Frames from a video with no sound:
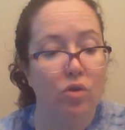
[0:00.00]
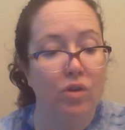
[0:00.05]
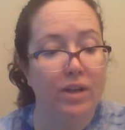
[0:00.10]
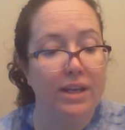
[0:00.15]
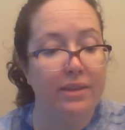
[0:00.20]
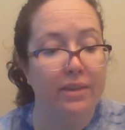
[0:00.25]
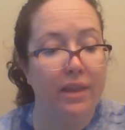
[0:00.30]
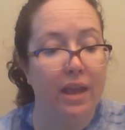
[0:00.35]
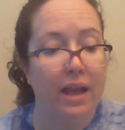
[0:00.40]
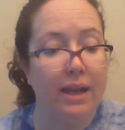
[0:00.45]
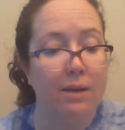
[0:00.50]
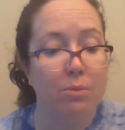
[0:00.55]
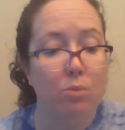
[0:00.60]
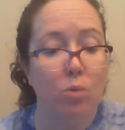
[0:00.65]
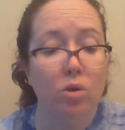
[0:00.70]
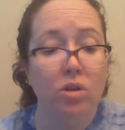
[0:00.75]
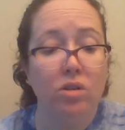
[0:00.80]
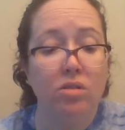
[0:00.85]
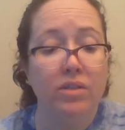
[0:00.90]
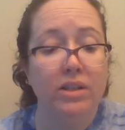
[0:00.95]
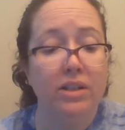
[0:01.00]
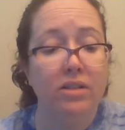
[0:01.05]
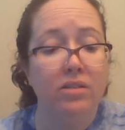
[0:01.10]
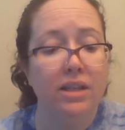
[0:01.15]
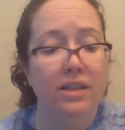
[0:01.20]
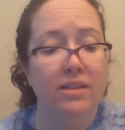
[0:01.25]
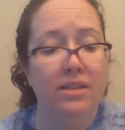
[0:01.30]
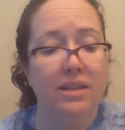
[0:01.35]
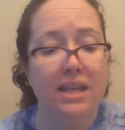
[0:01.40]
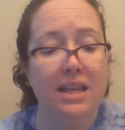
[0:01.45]
green light more
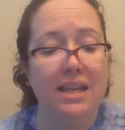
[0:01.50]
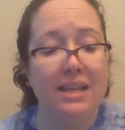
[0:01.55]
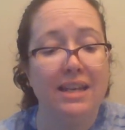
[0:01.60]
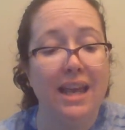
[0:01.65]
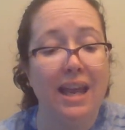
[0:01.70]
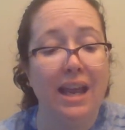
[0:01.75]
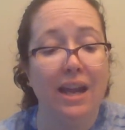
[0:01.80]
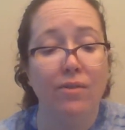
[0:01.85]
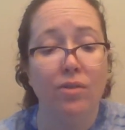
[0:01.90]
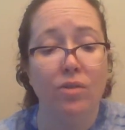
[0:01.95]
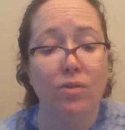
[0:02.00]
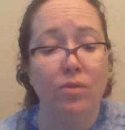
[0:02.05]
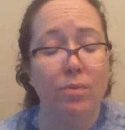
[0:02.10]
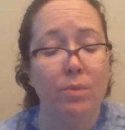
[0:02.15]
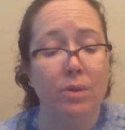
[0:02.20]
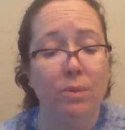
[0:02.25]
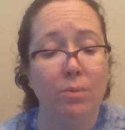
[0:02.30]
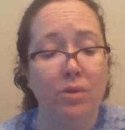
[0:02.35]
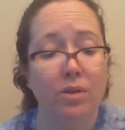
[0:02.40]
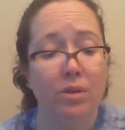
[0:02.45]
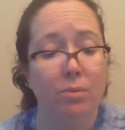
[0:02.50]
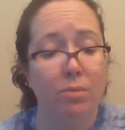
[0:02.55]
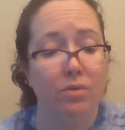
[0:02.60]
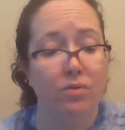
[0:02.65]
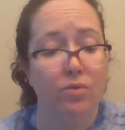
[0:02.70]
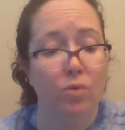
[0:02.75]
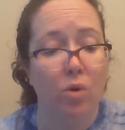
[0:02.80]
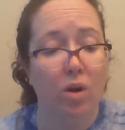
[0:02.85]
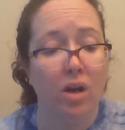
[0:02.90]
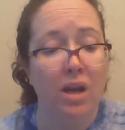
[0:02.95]
clearly than he had ever remembered it
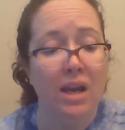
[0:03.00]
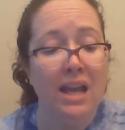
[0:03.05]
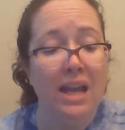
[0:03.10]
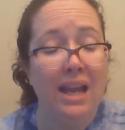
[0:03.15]
before,